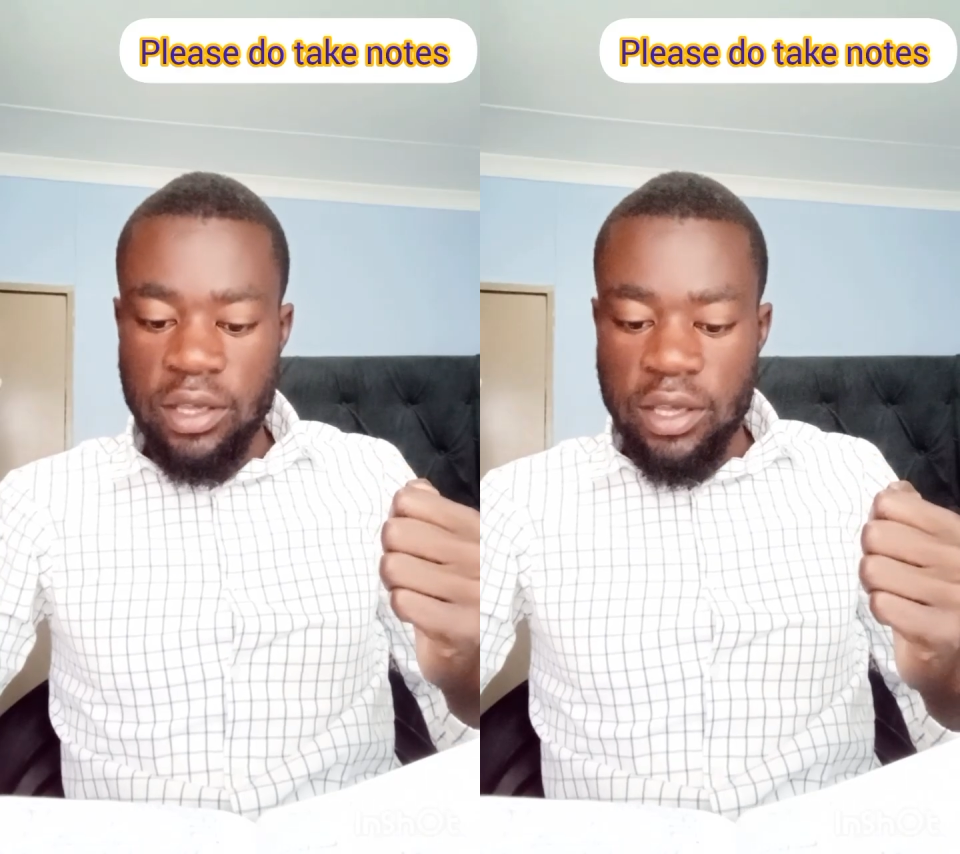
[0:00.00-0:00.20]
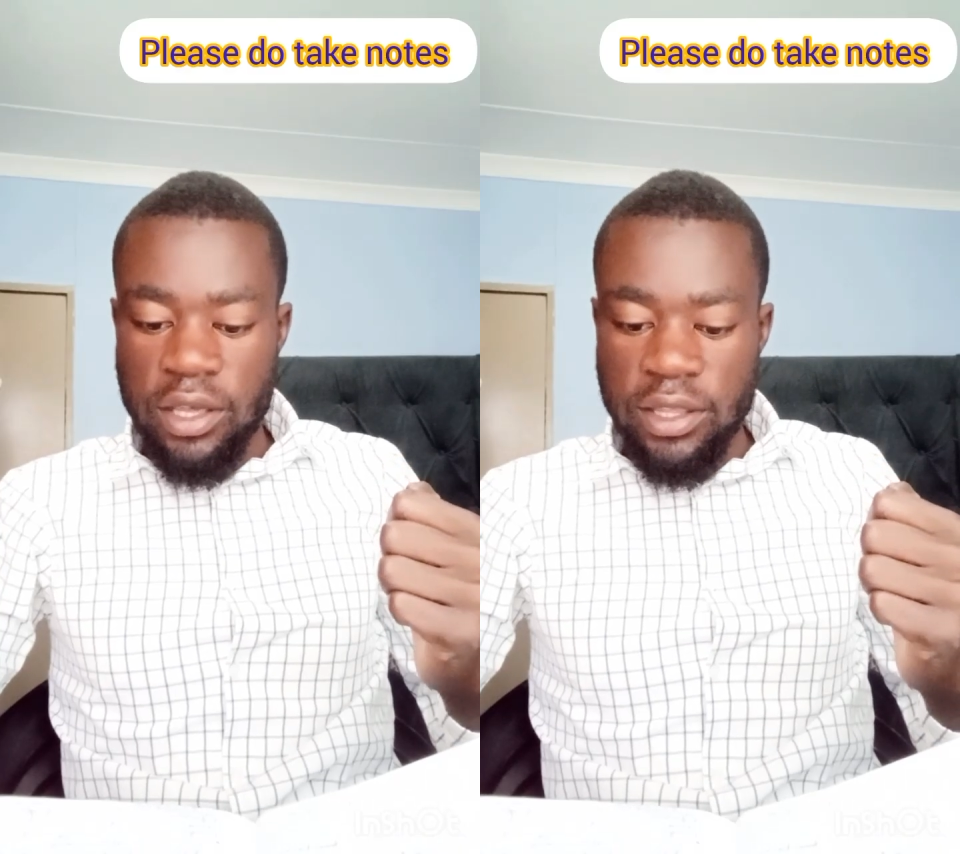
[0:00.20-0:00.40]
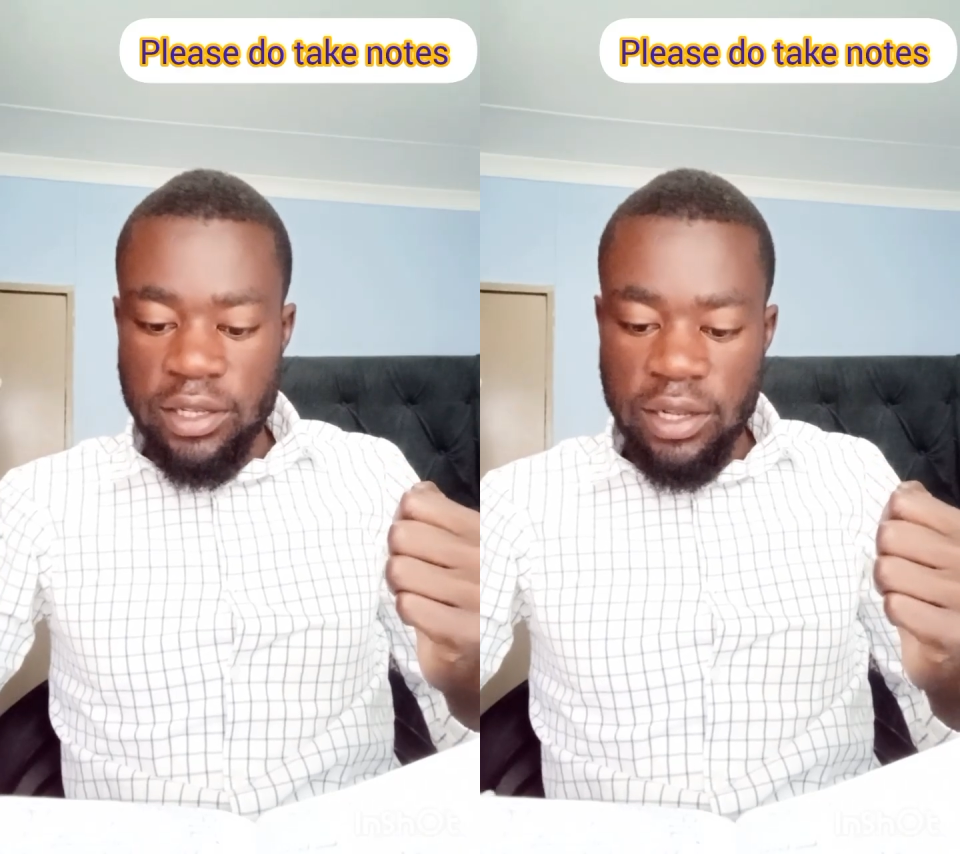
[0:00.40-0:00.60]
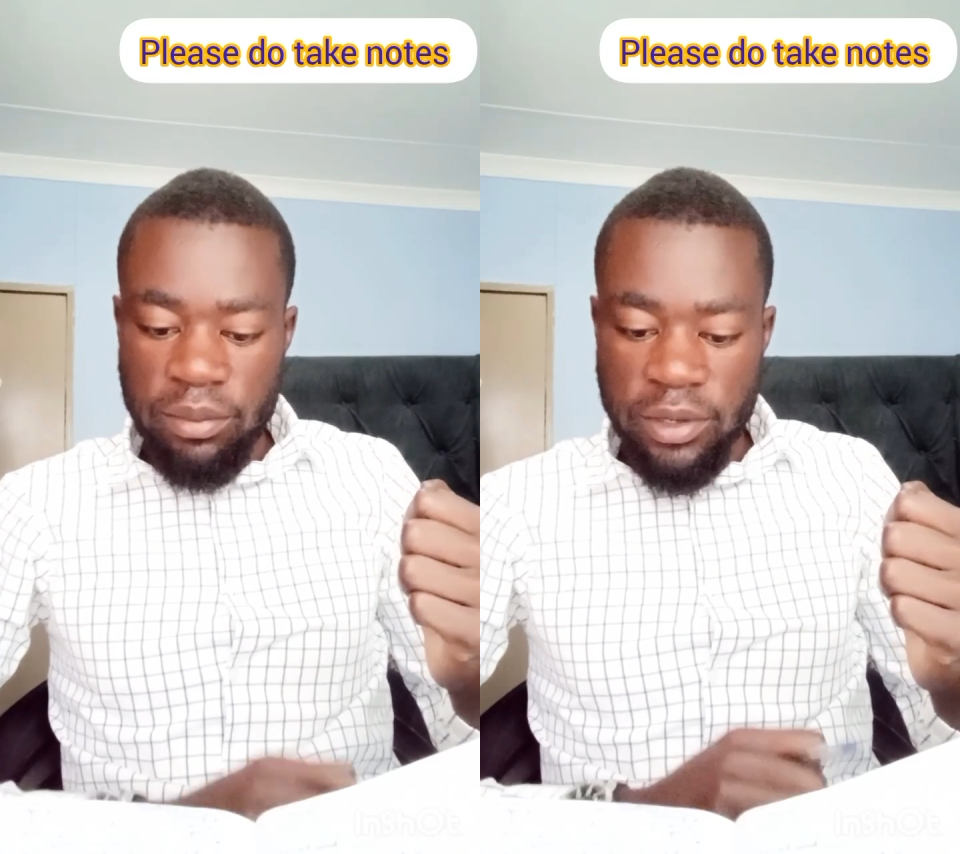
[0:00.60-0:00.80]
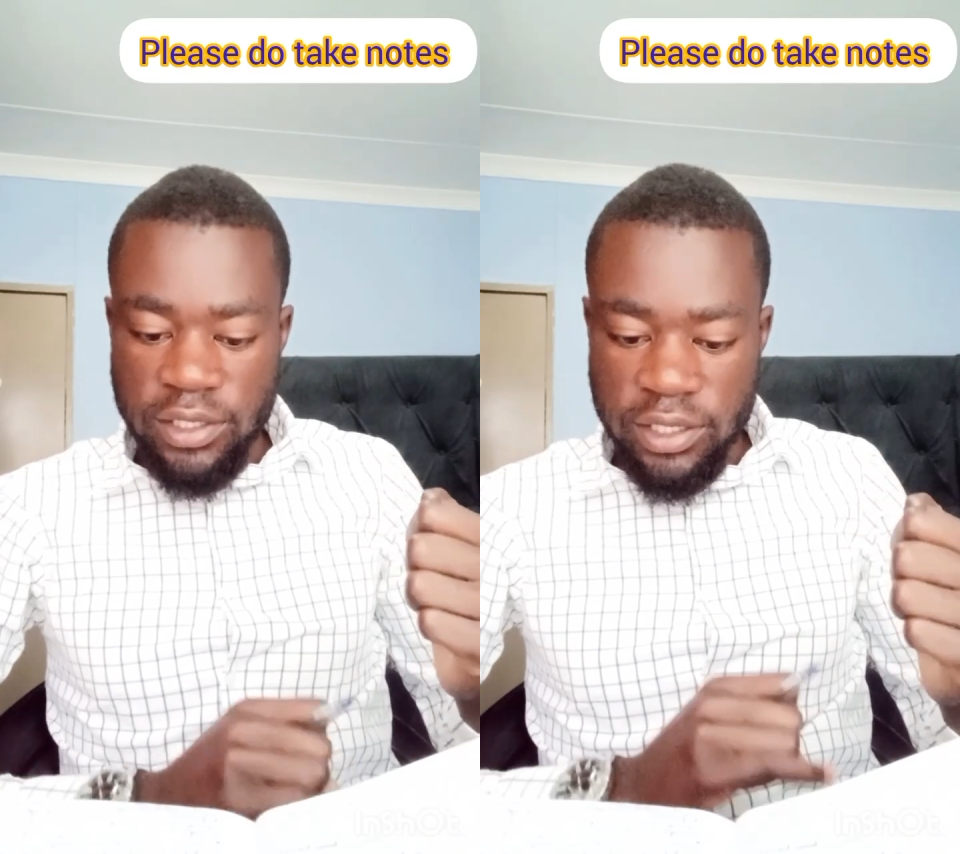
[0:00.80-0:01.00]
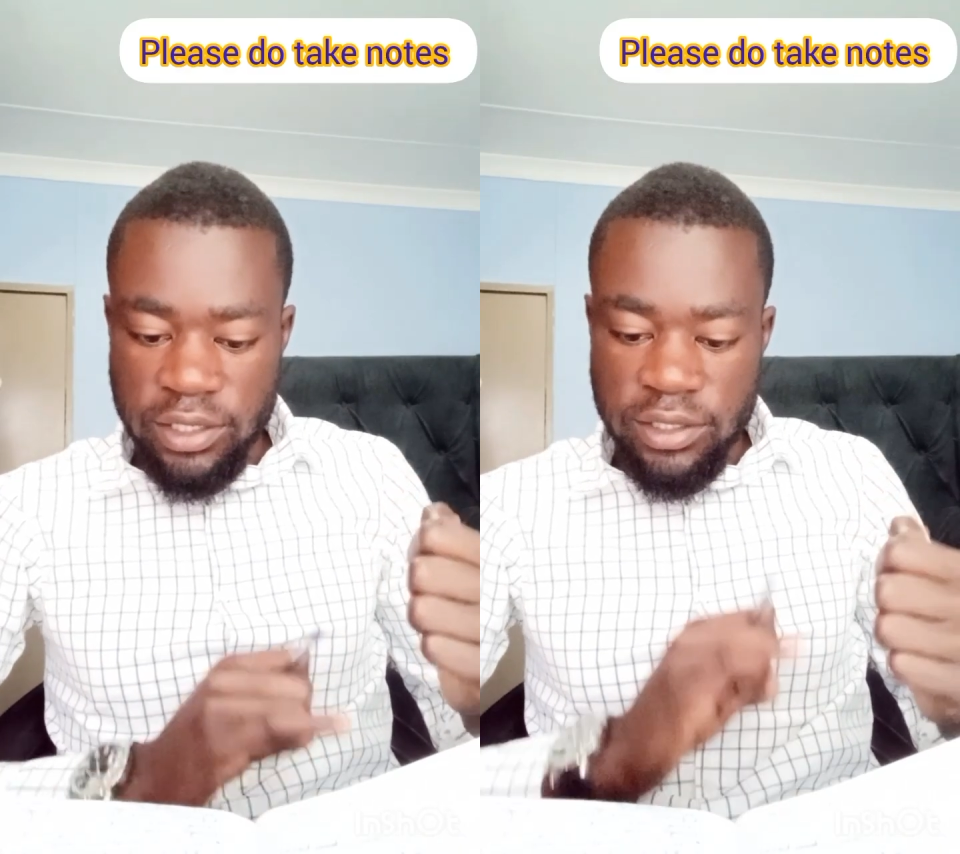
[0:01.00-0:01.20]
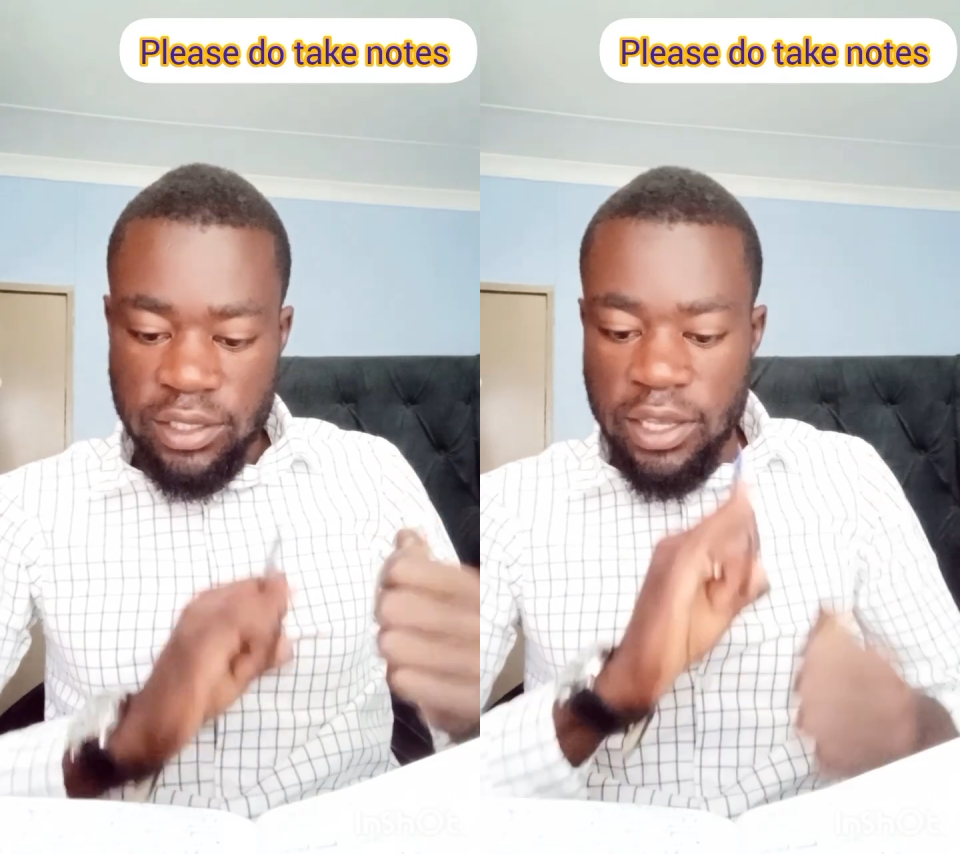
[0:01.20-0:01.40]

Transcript: And then number six,